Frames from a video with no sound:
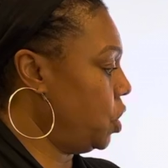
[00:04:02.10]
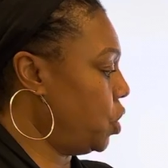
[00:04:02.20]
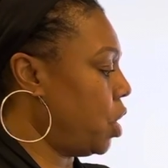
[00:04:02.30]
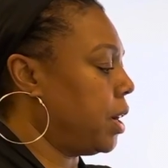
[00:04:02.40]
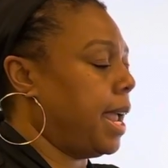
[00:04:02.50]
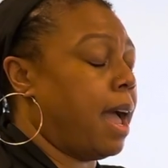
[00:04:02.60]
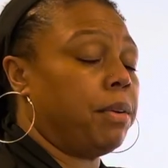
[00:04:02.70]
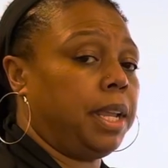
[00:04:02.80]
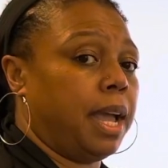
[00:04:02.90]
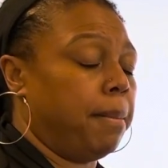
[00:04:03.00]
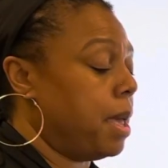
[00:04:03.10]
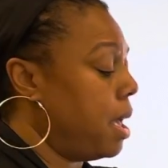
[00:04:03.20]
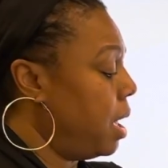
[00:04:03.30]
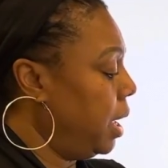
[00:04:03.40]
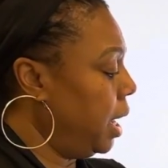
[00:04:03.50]
start counting up.
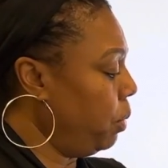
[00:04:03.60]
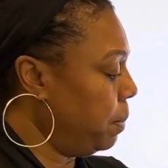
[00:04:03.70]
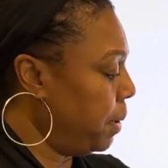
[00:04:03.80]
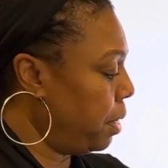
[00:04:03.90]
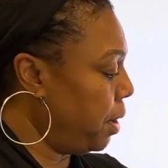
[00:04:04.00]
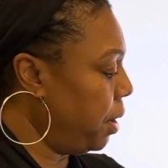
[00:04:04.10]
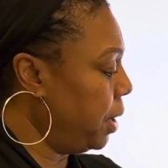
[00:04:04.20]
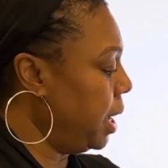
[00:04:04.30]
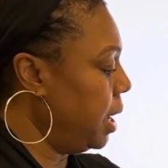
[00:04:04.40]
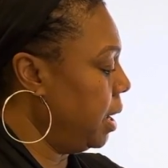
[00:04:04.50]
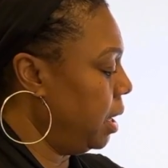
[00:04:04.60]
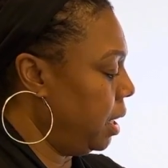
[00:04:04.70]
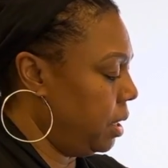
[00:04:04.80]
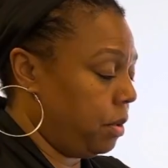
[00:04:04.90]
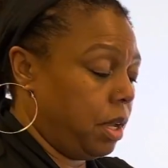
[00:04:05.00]
Here would be 30,
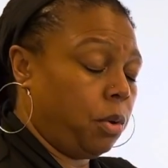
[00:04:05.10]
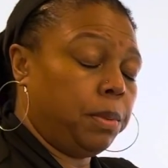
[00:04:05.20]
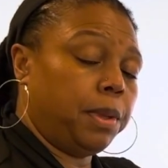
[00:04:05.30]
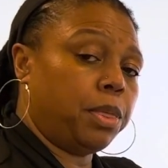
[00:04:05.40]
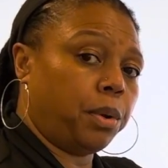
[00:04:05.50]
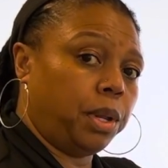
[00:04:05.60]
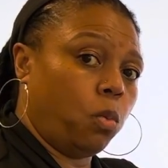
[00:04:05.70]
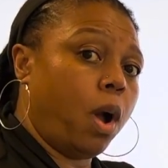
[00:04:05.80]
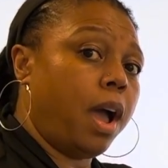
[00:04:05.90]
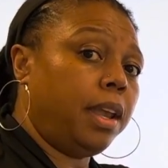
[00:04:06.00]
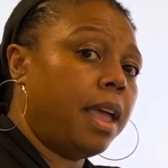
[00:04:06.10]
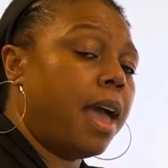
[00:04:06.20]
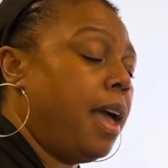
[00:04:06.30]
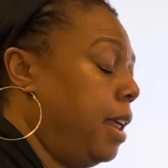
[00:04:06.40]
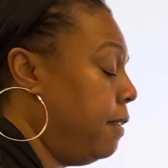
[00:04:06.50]
here would be 31,
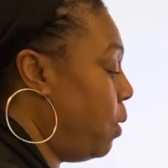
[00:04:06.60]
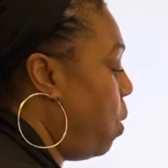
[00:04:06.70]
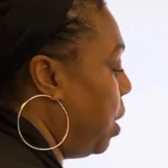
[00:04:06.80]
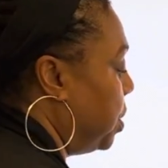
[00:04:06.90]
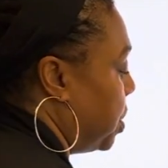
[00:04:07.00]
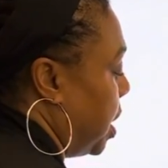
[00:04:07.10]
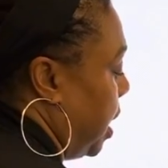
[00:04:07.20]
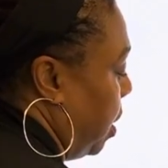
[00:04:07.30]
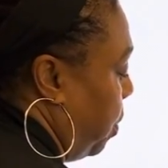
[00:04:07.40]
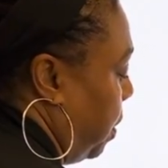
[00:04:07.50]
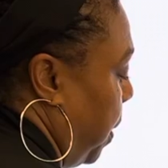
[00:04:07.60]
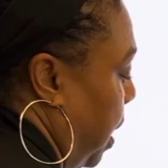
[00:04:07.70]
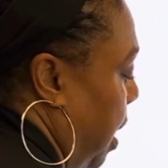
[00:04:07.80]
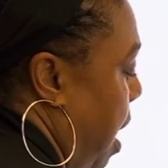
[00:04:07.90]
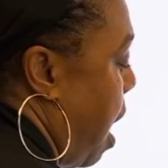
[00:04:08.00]
and of course, here would
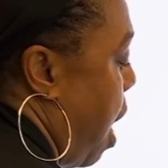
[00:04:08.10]
be